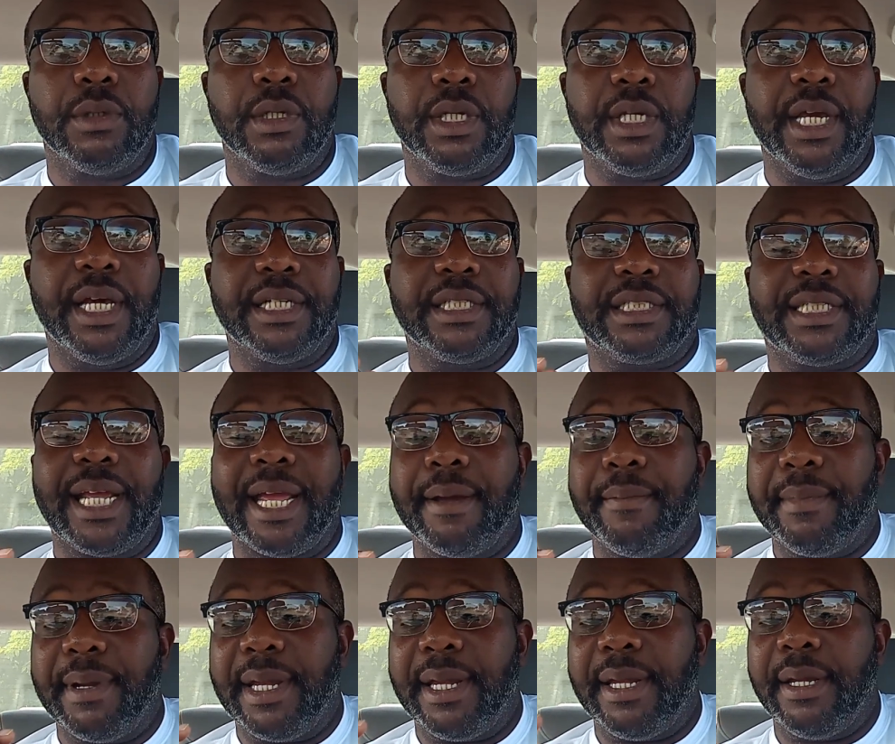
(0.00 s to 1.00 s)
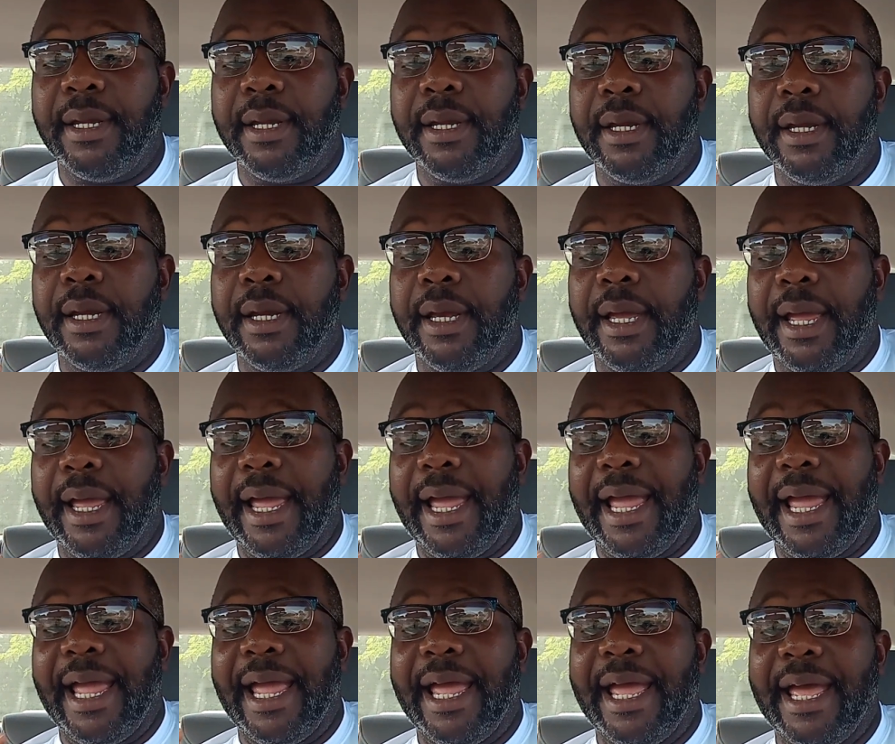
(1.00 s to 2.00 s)
You understand me?
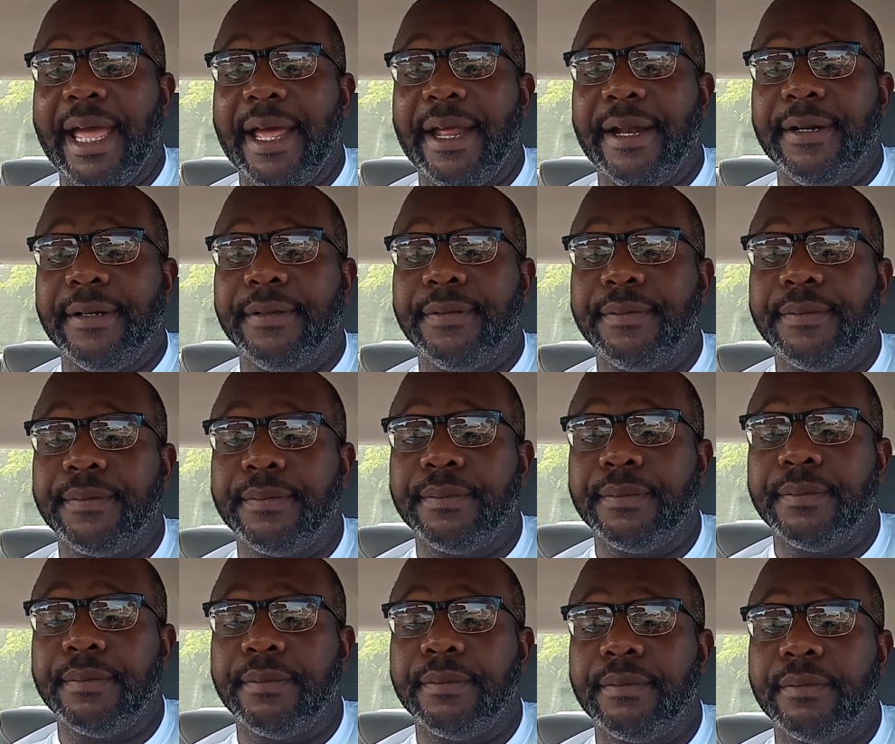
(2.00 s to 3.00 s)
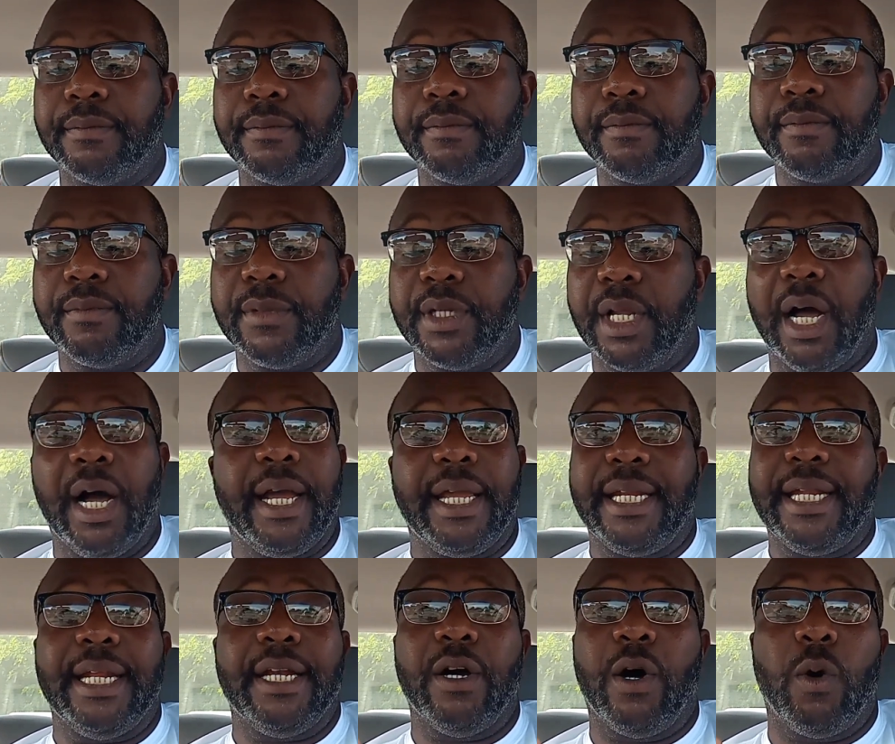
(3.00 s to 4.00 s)
And he
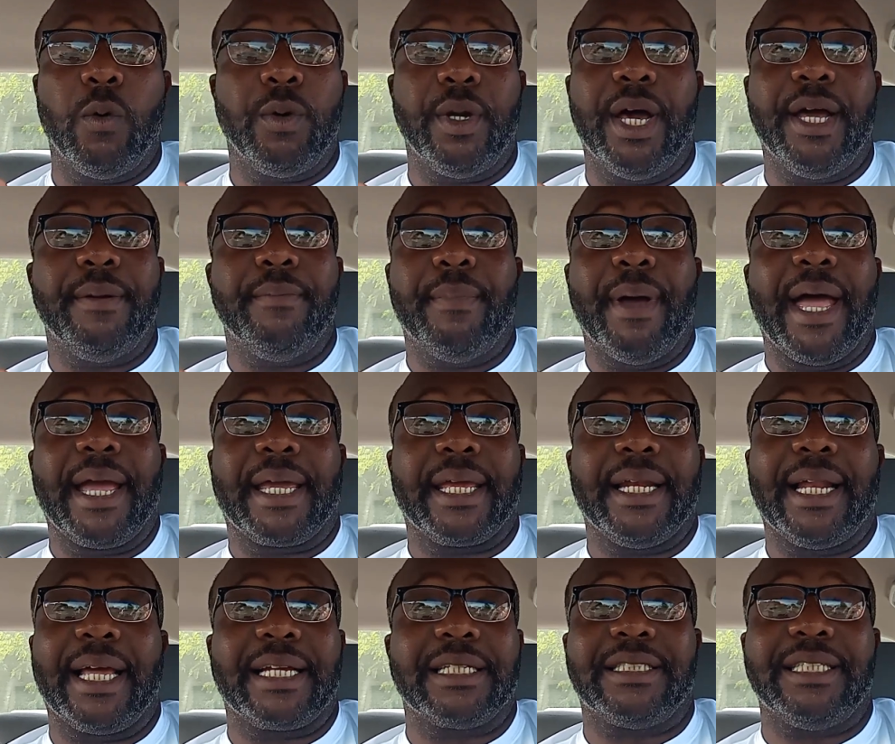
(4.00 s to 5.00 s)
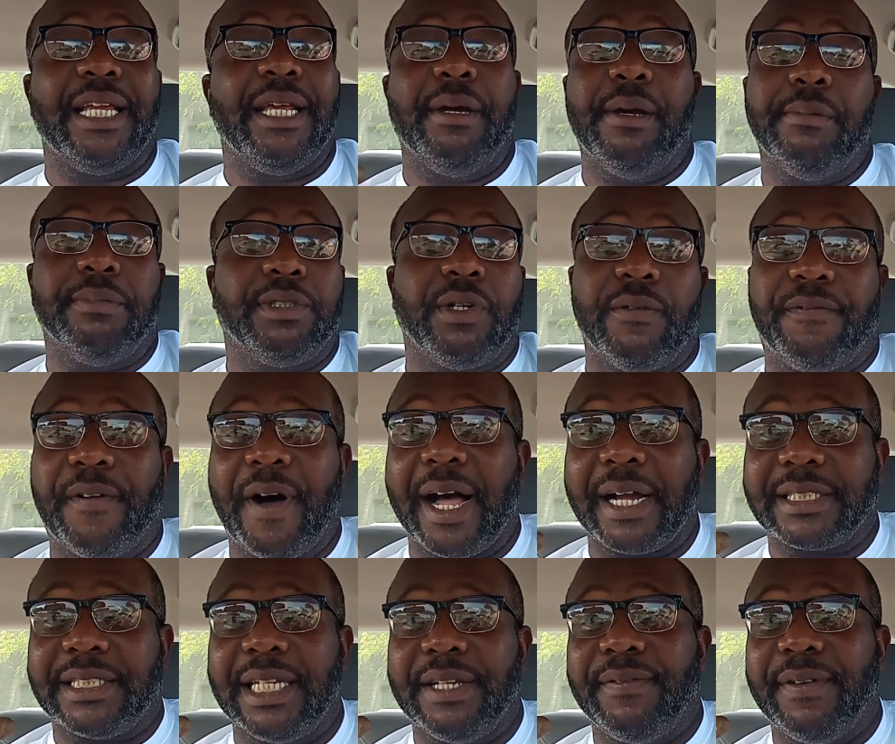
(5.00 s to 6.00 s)
didn't hold nothing back. And like I said, it was on
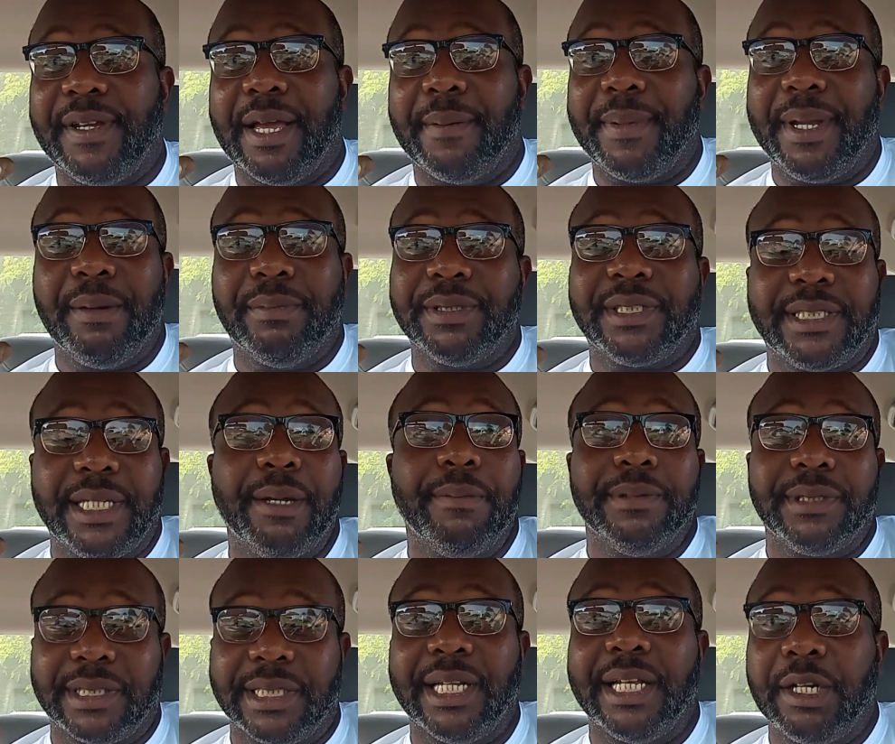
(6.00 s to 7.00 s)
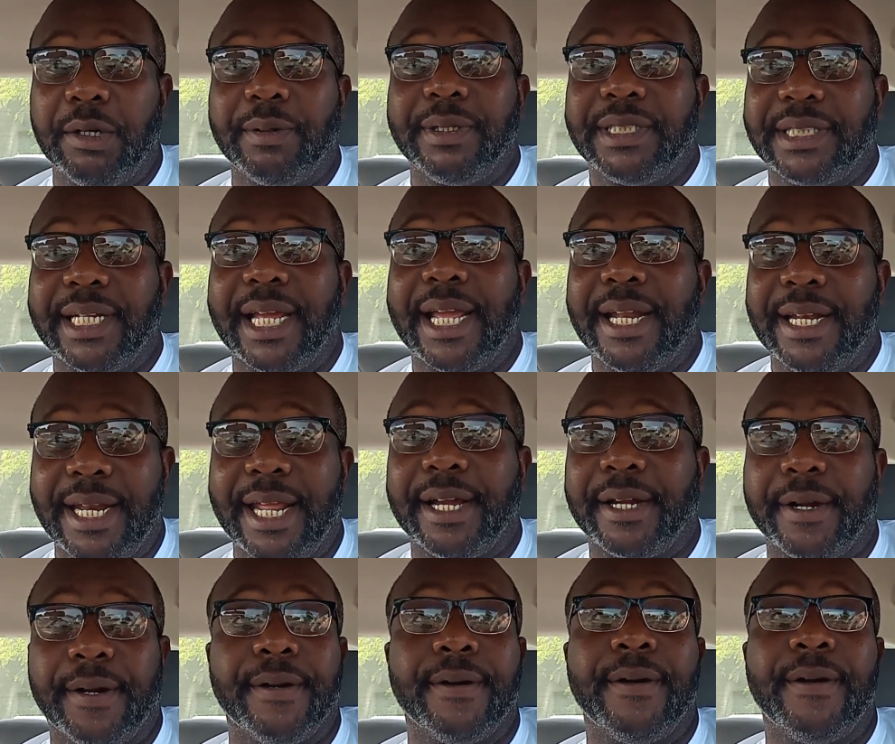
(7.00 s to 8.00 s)
Fox TV. I mean, he was literally saying
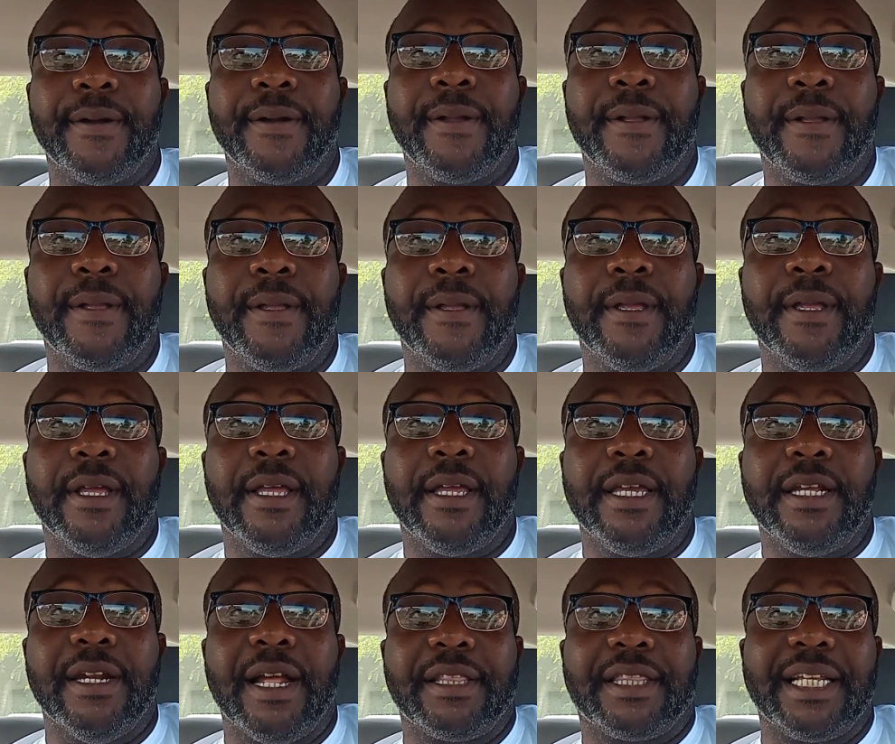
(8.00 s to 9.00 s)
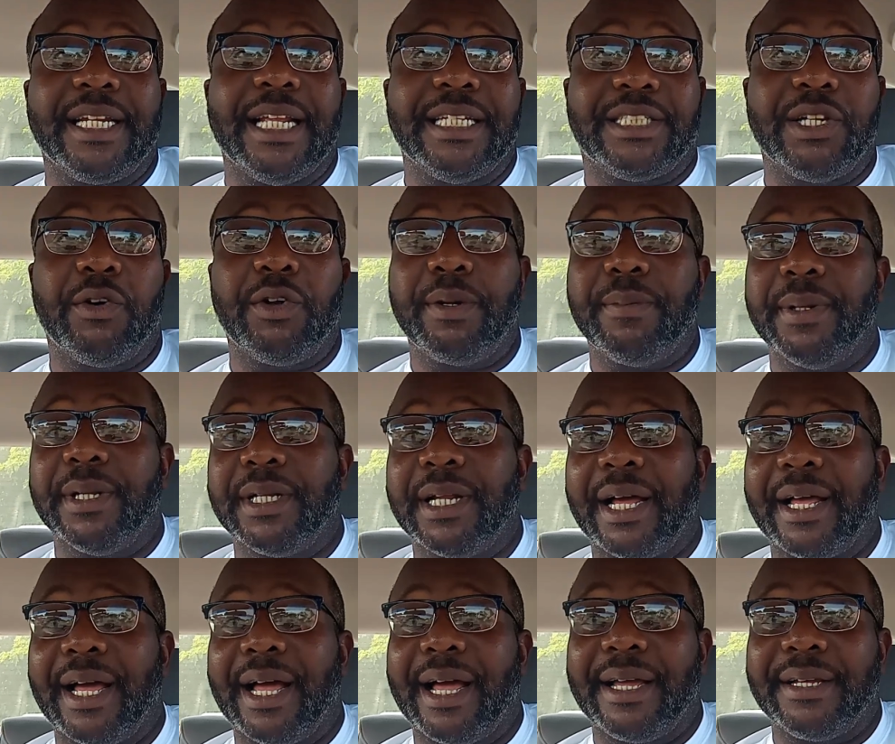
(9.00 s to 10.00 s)
nigger. I think they told him
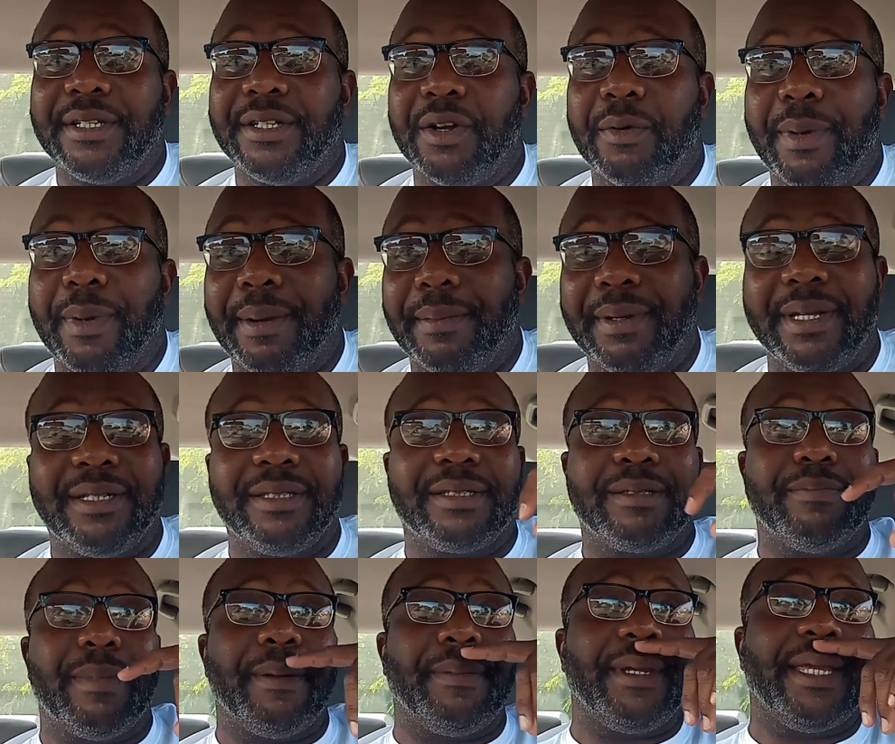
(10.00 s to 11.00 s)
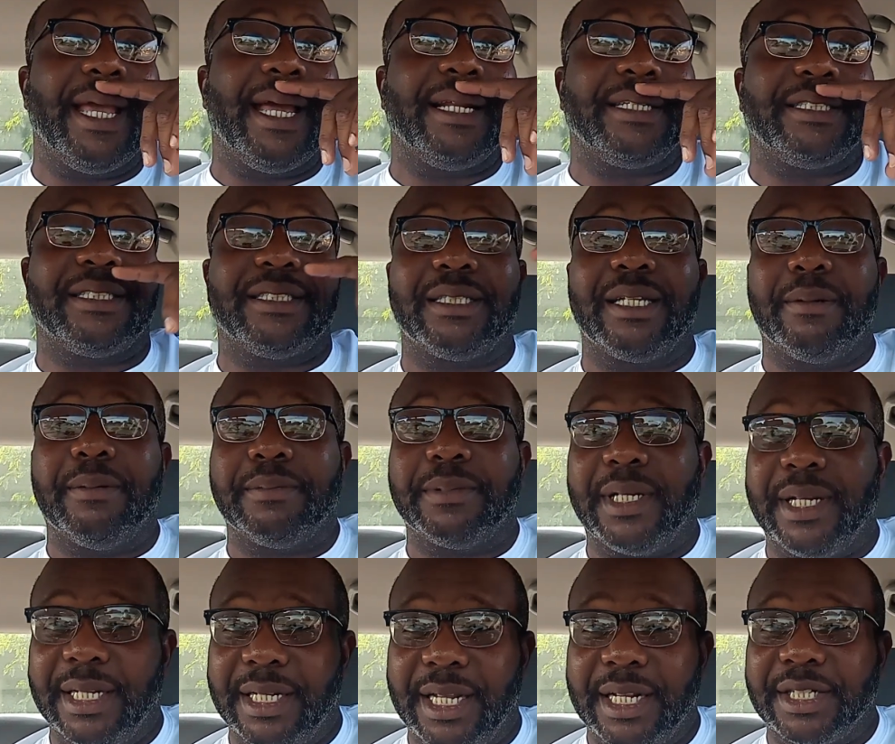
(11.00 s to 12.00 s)
to, maybe he had some
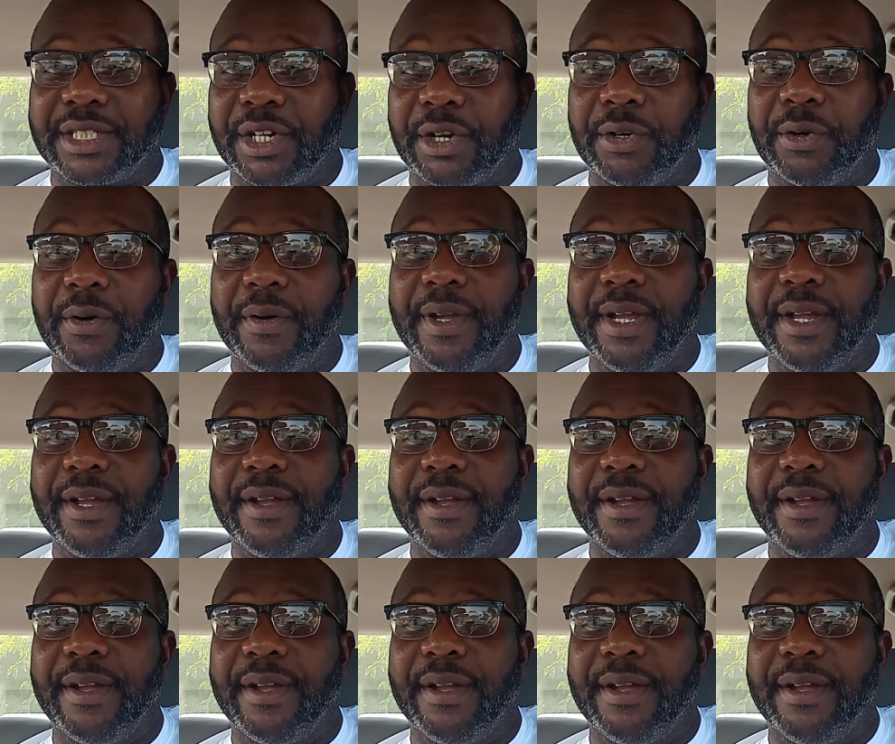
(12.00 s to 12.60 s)
internal